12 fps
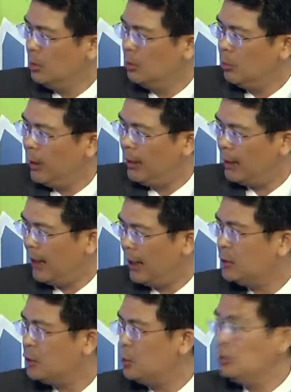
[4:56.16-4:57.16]
red
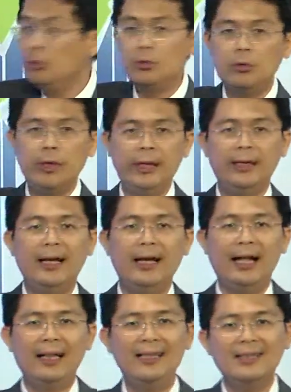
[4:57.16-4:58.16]
line to green.
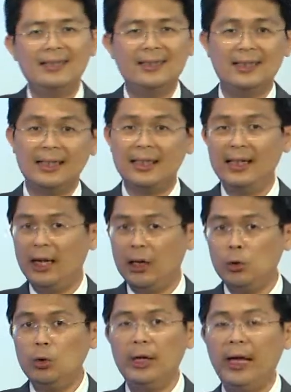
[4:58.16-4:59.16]
And this is certainly a
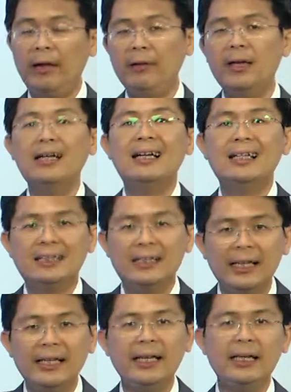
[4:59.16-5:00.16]
good area
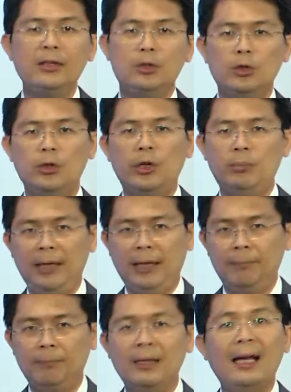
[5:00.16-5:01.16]
thinking to
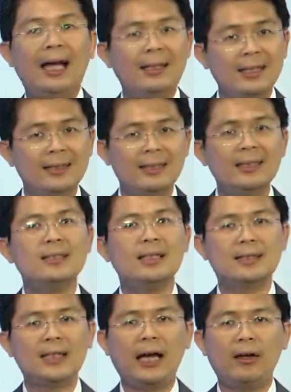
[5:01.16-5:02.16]
accumulate. And this is a
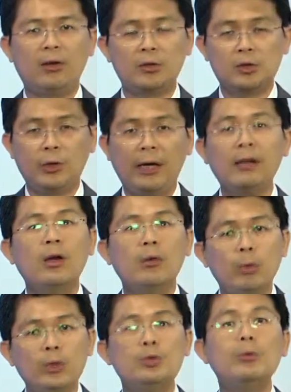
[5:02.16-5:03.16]
sign of strength
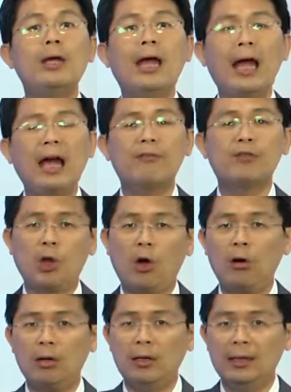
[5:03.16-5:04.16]
which we have talked